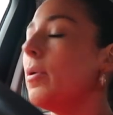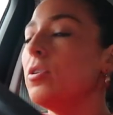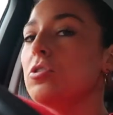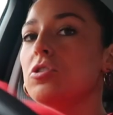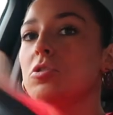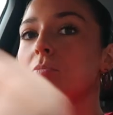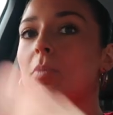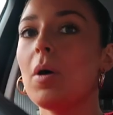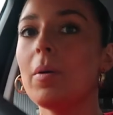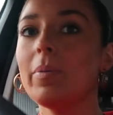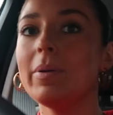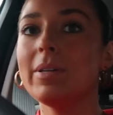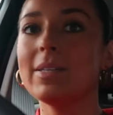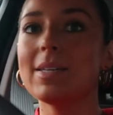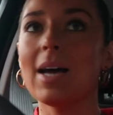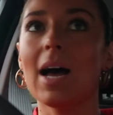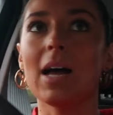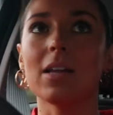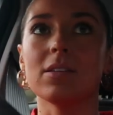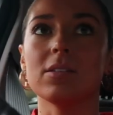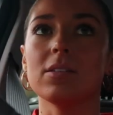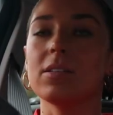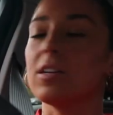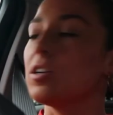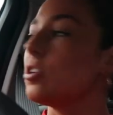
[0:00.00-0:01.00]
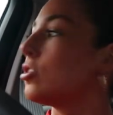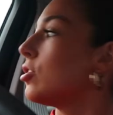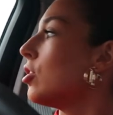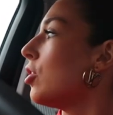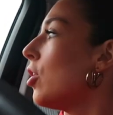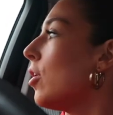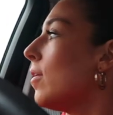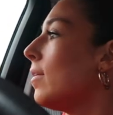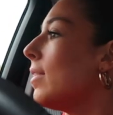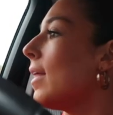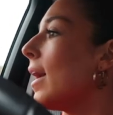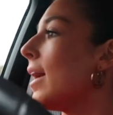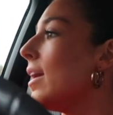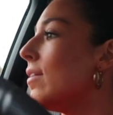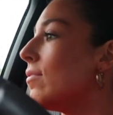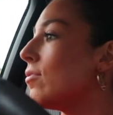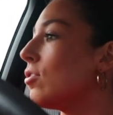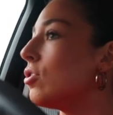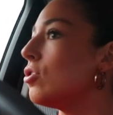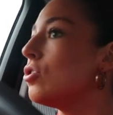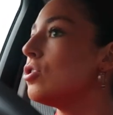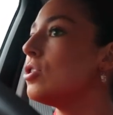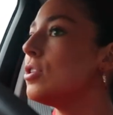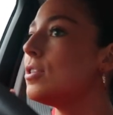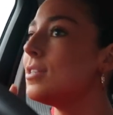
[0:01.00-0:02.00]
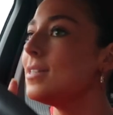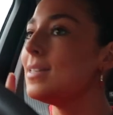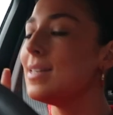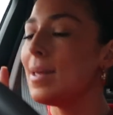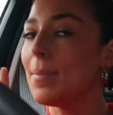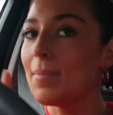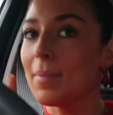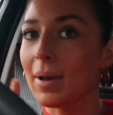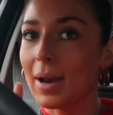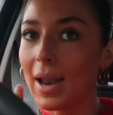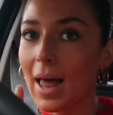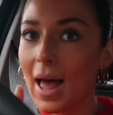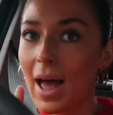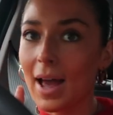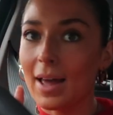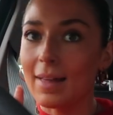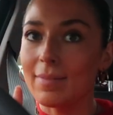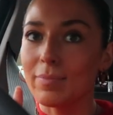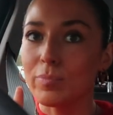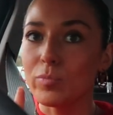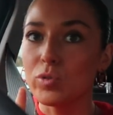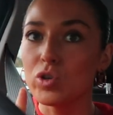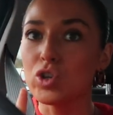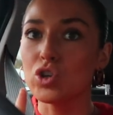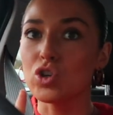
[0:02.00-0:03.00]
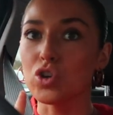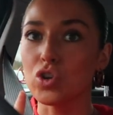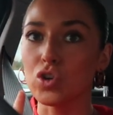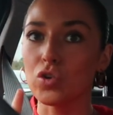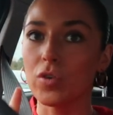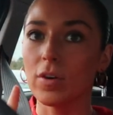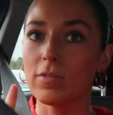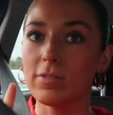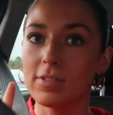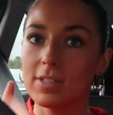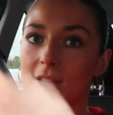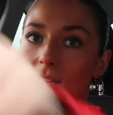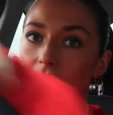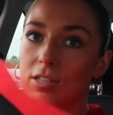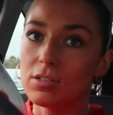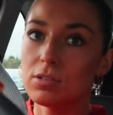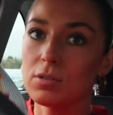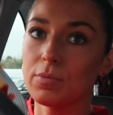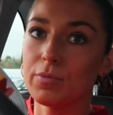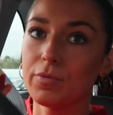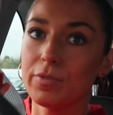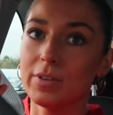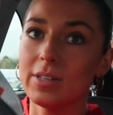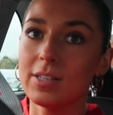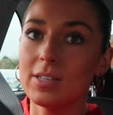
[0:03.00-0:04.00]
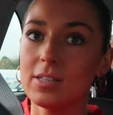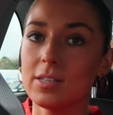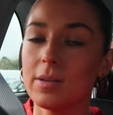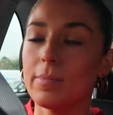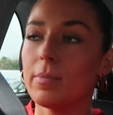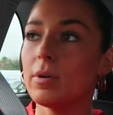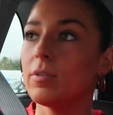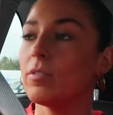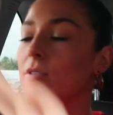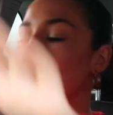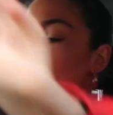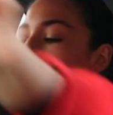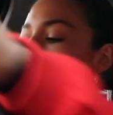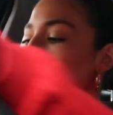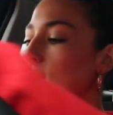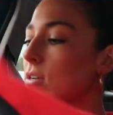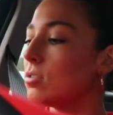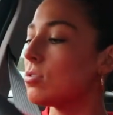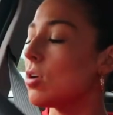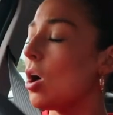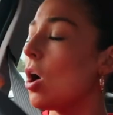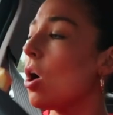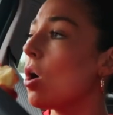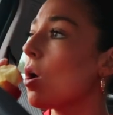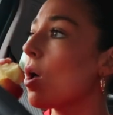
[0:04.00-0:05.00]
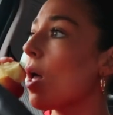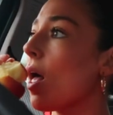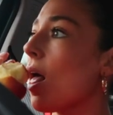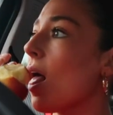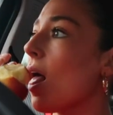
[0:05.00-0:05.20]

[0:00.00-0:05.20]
might just pop into Asda because I know they've got similar. I'm sure I've seen something similar on TikTok.